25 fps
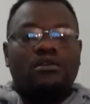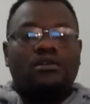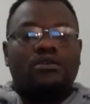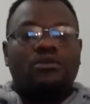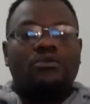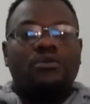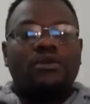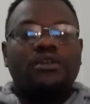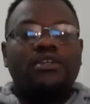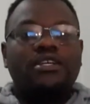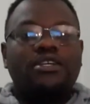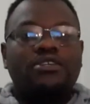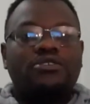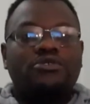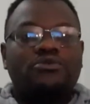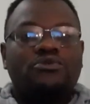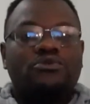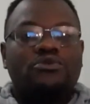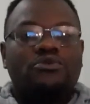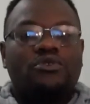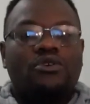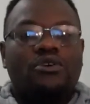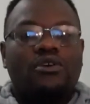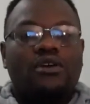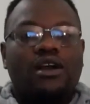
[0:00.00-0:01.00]
Greetings to
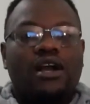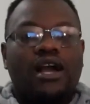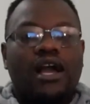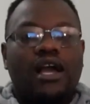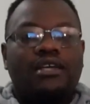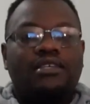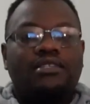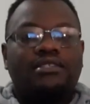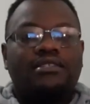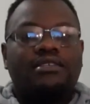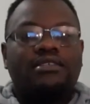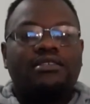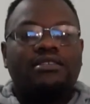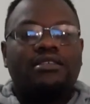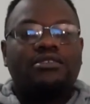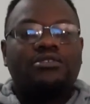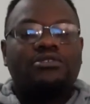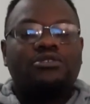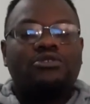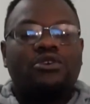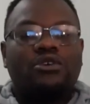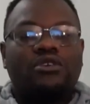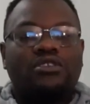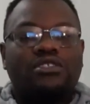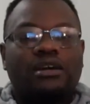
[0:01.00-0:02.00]
you all, guys. This is
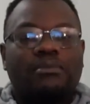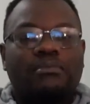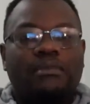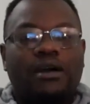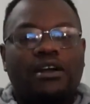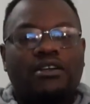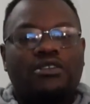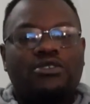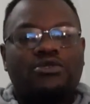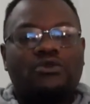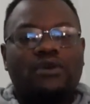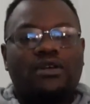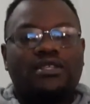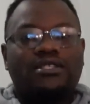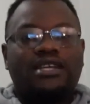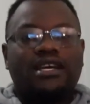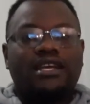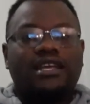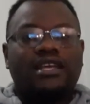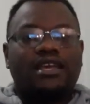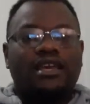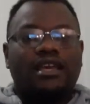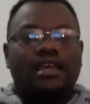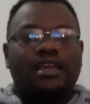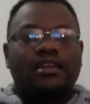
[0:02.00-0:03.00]
Dr. Max once
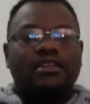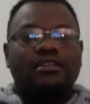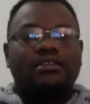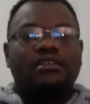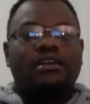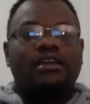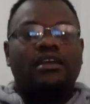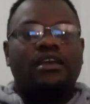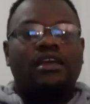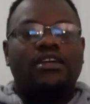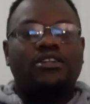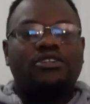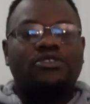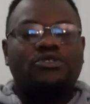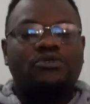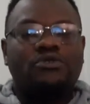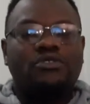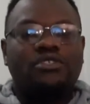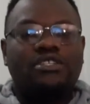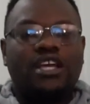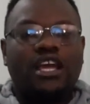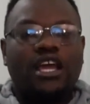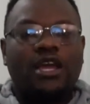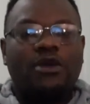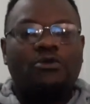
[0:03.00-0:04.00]
again, and
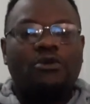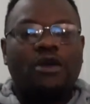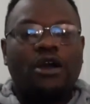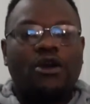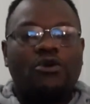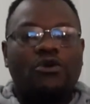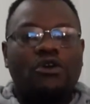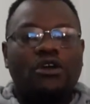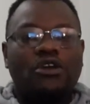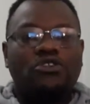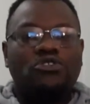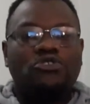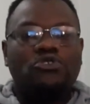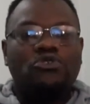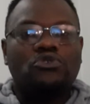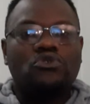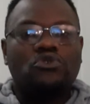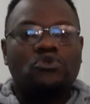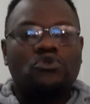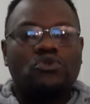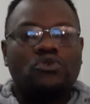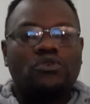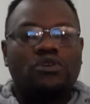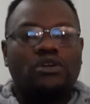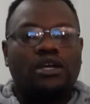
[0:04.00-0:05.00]
today we are going to
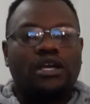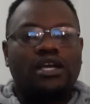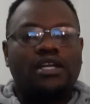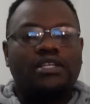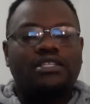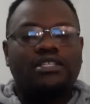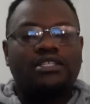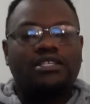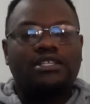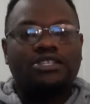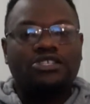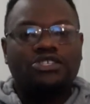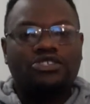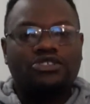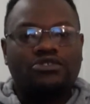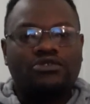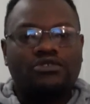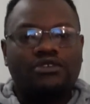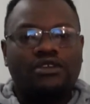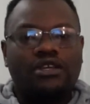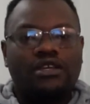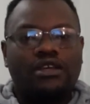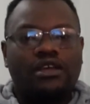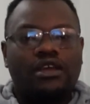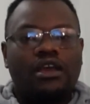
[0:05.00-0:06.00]
look at
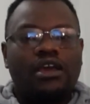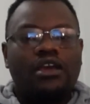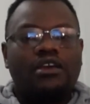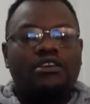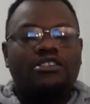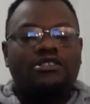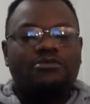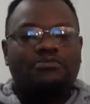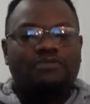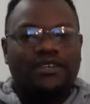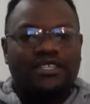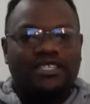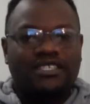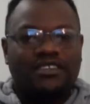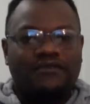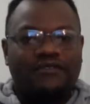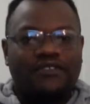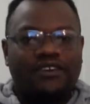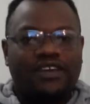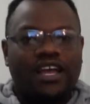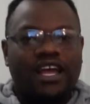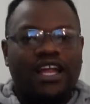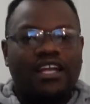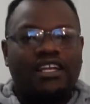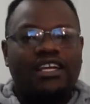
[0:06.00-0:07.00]
history,
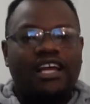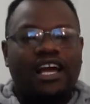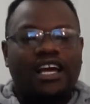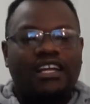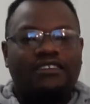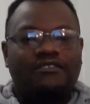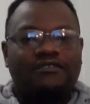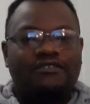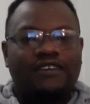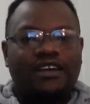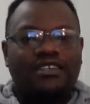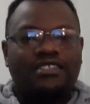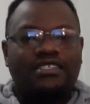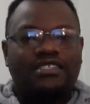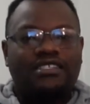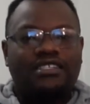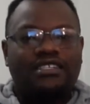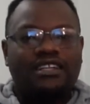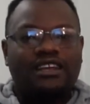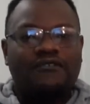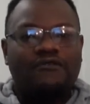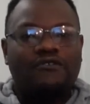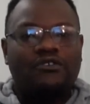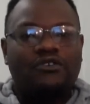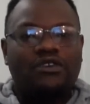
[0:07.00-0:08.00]
specifically advanced
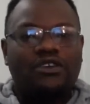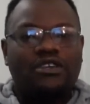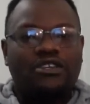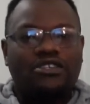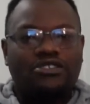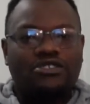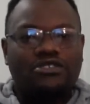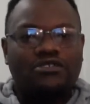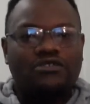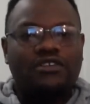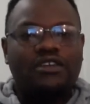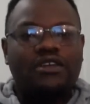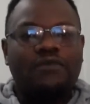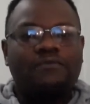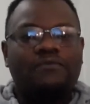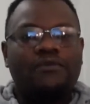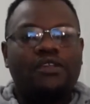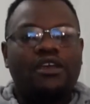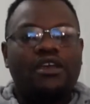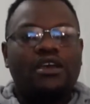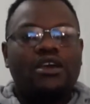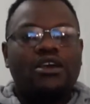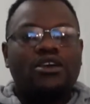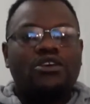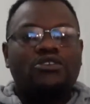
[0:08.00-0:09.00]
level history.
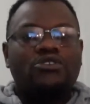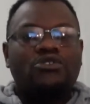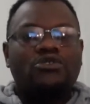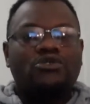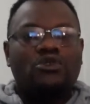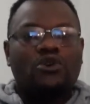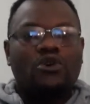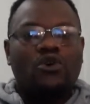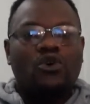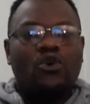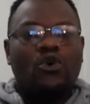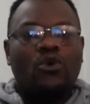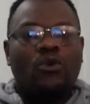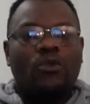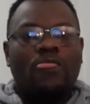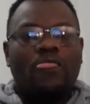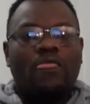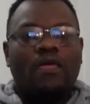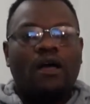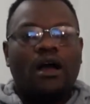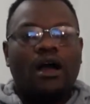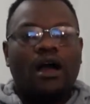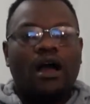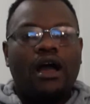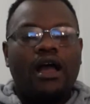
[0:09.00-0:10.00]
So
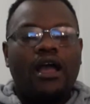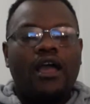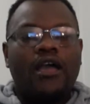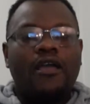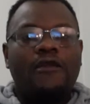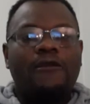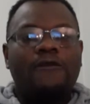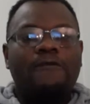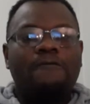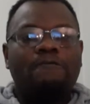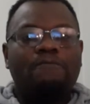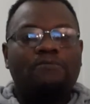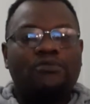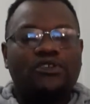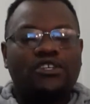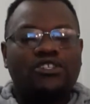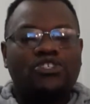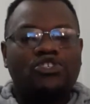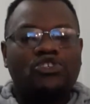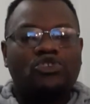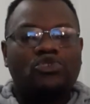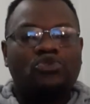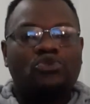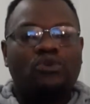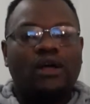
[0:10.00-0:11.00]
I'm pretty
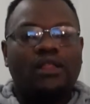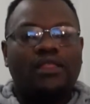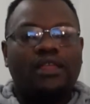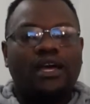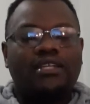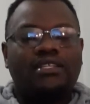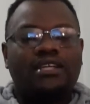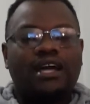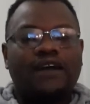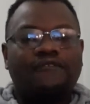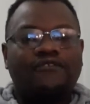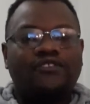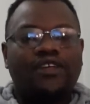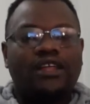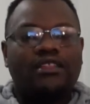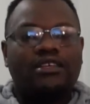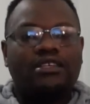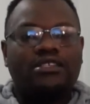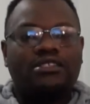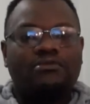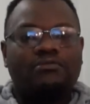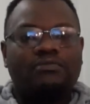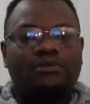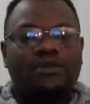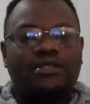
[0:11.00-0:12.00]
sure that after
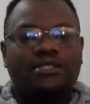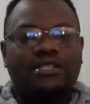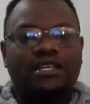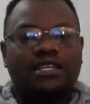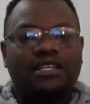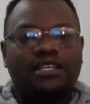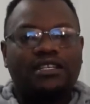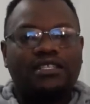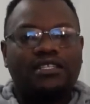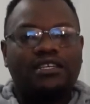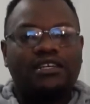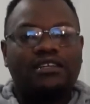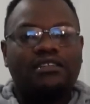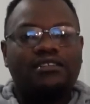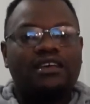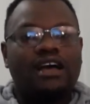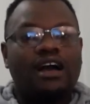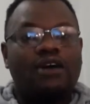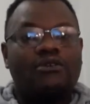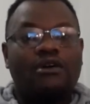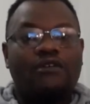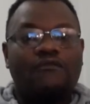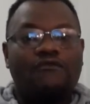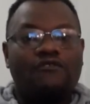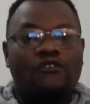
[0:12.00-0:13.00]
this presentation,
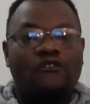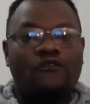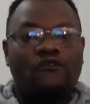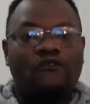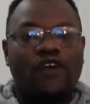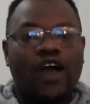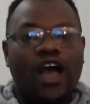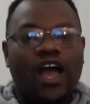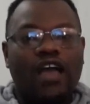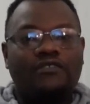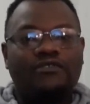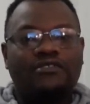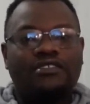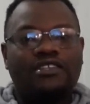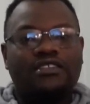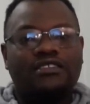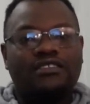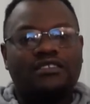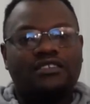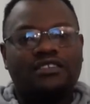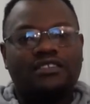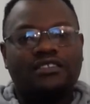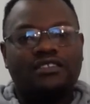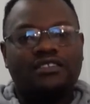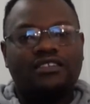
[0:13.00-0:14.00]
our Form 5s and
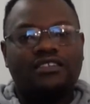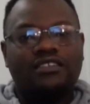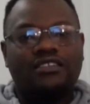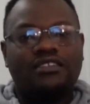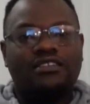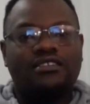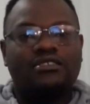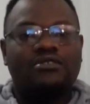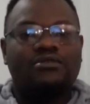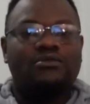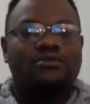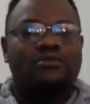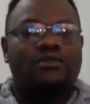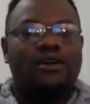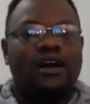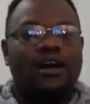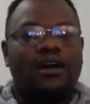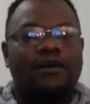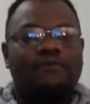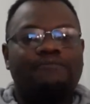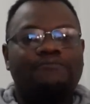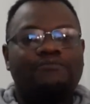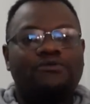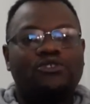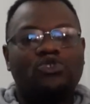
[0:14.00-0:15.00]
6s who
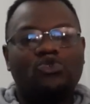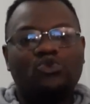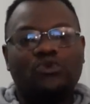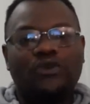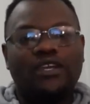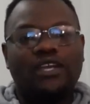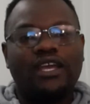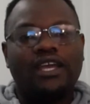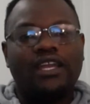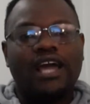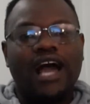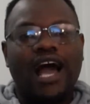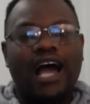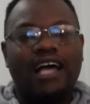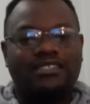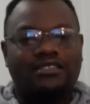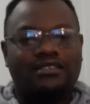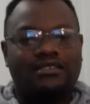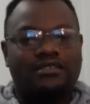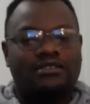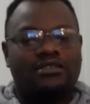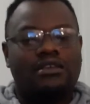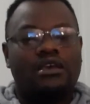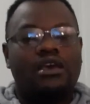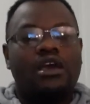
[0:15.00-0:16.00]
are doing an
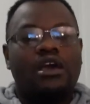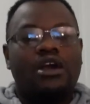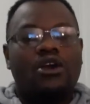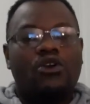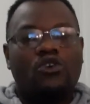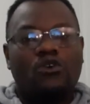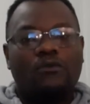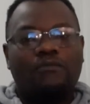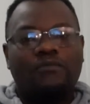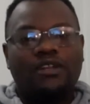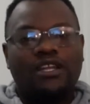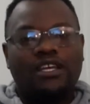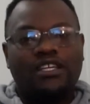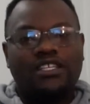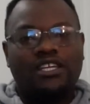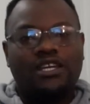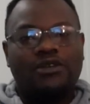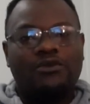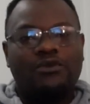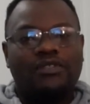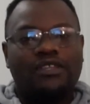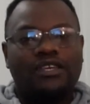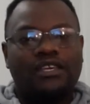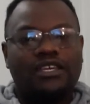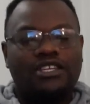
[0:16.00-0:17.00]
arts
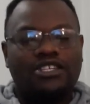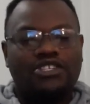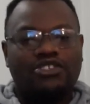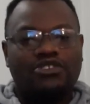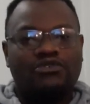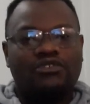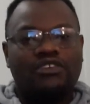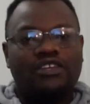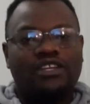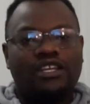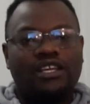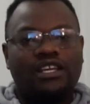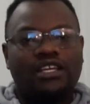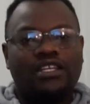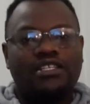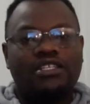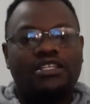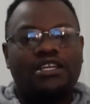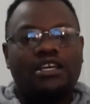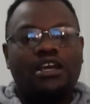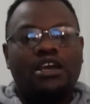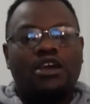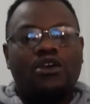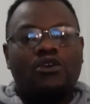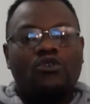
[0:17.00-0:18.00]
combination with history in it
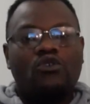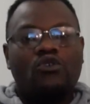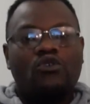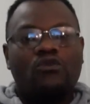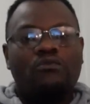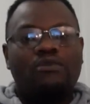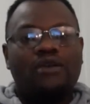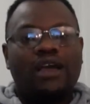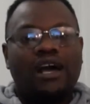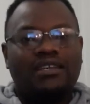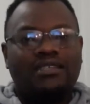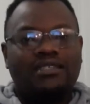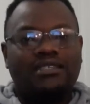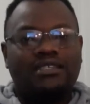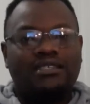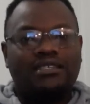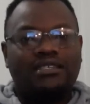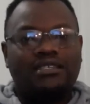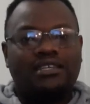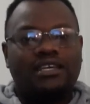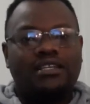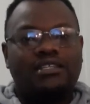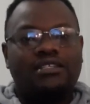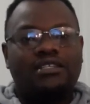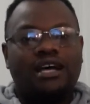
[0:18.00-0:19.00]
will be
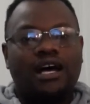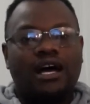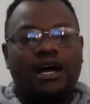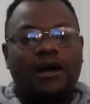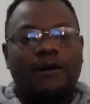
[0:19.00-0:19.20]
assisted